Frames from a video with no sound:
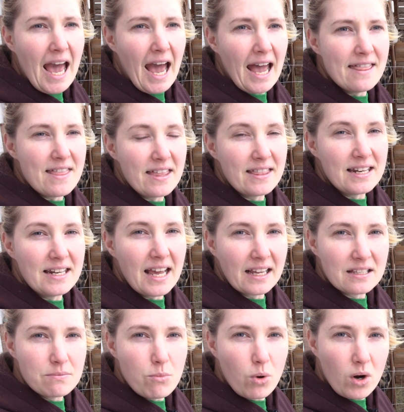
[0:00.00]
And then the
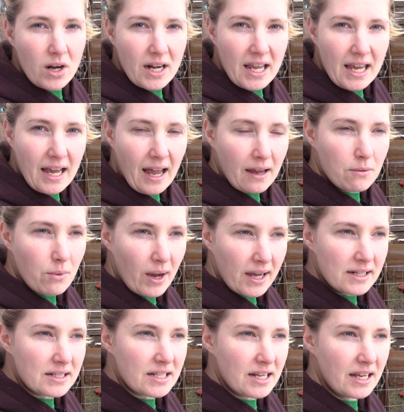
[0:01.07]
next morning I
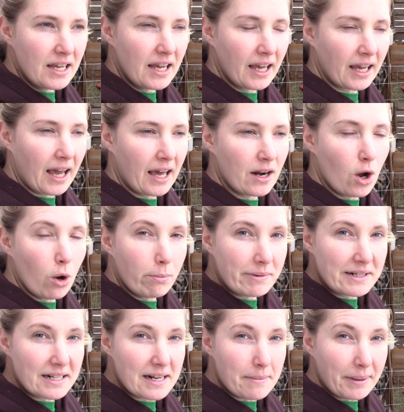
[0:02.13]
went and kind of
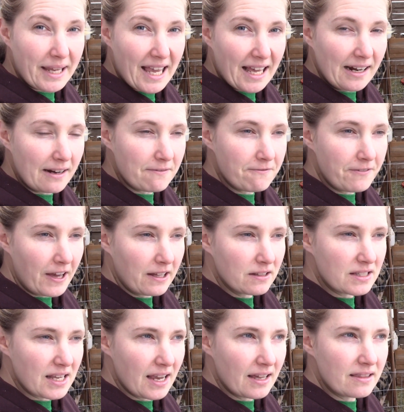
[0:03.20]
opened it up again and
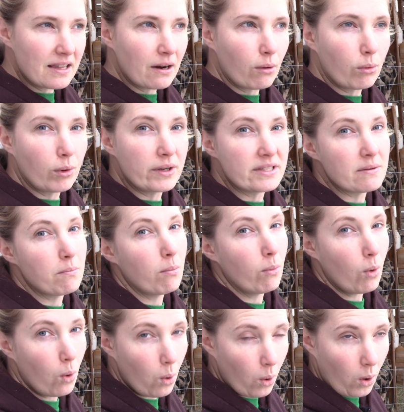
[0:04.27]
felt, and there was
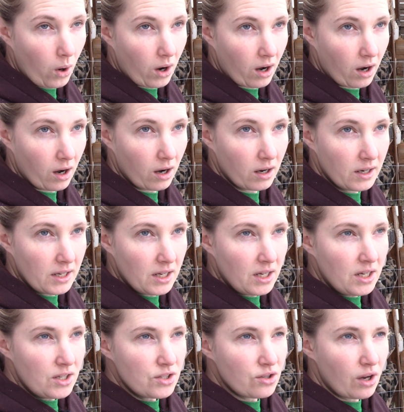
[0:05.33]
more.
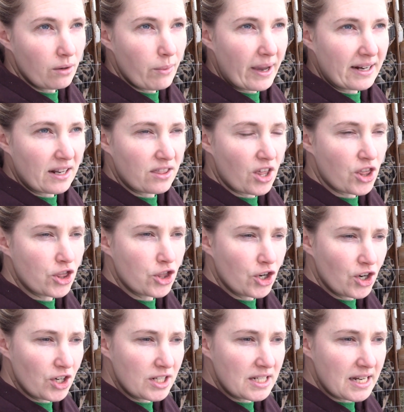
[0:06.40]
So I waited the
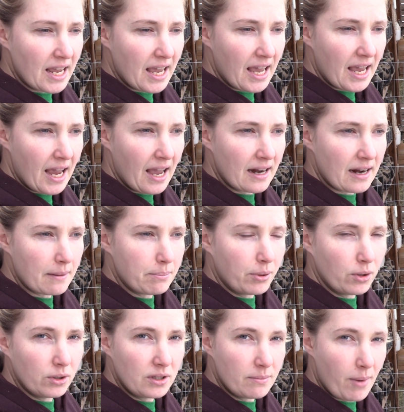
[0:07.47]
3rd day and I
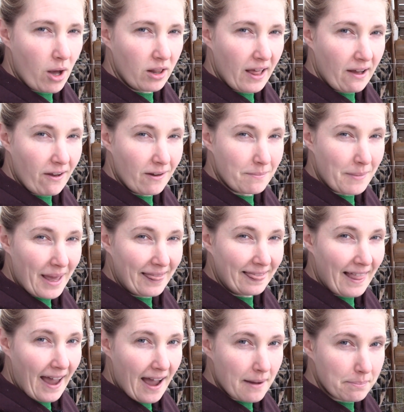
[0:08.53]
pulled them all out on my
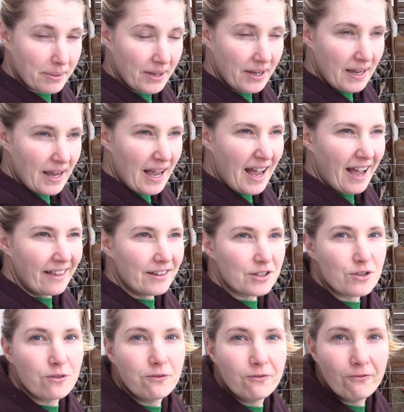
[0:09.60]
lap, and
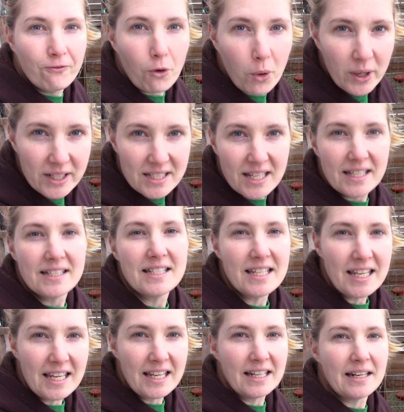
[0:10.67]
there's
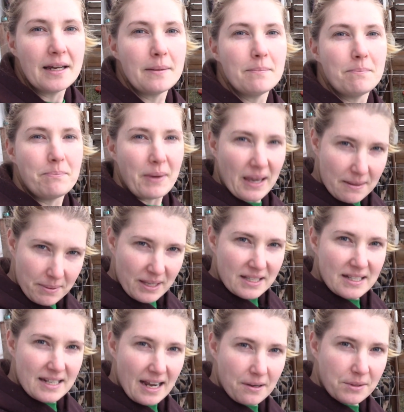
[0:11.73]
14 babies
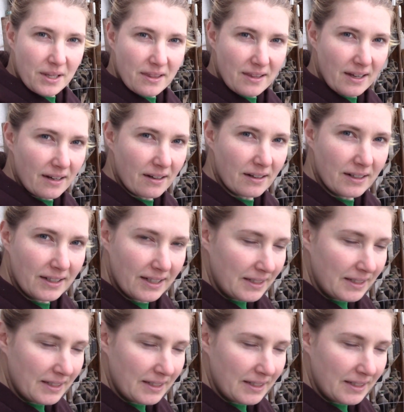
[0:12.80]
down in there.